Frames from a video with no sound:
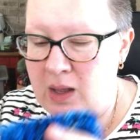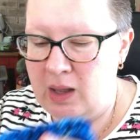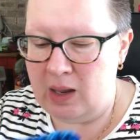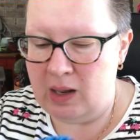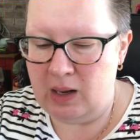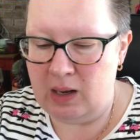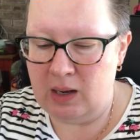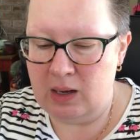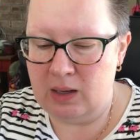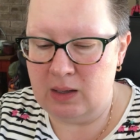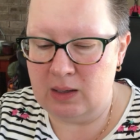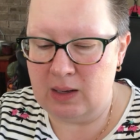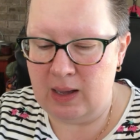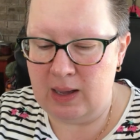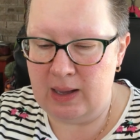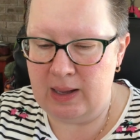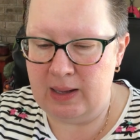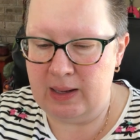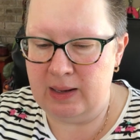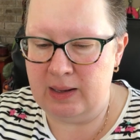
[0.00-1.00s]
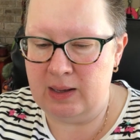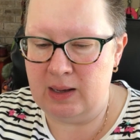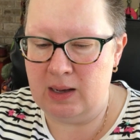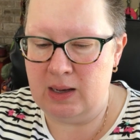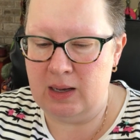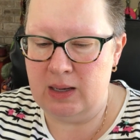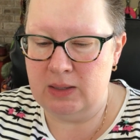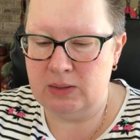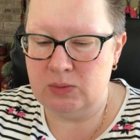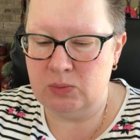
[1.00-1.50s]
and I
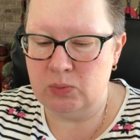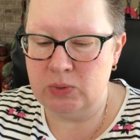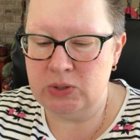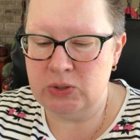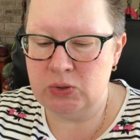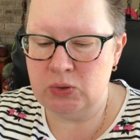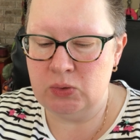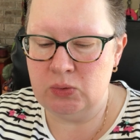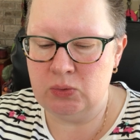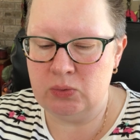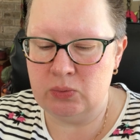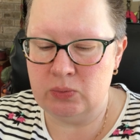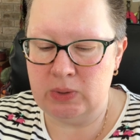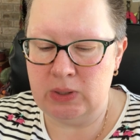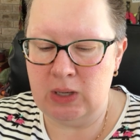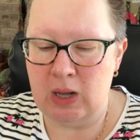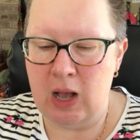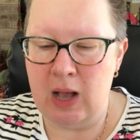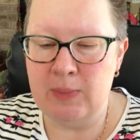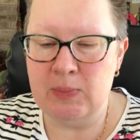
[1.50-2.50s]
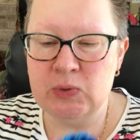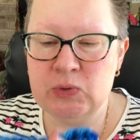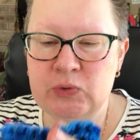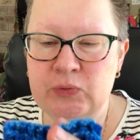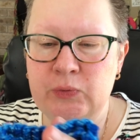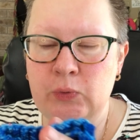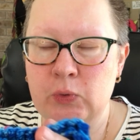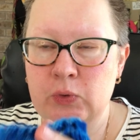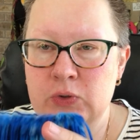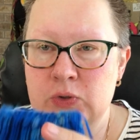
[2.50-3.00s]
got 1, 2, 3, almost
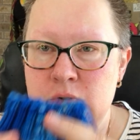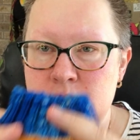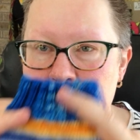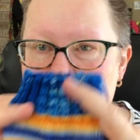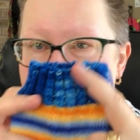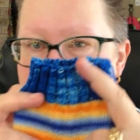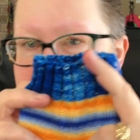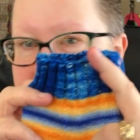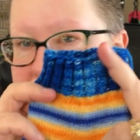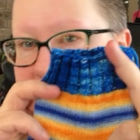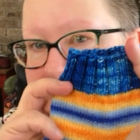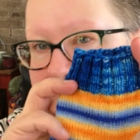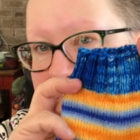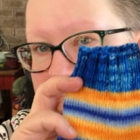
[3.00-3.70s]
4 stripes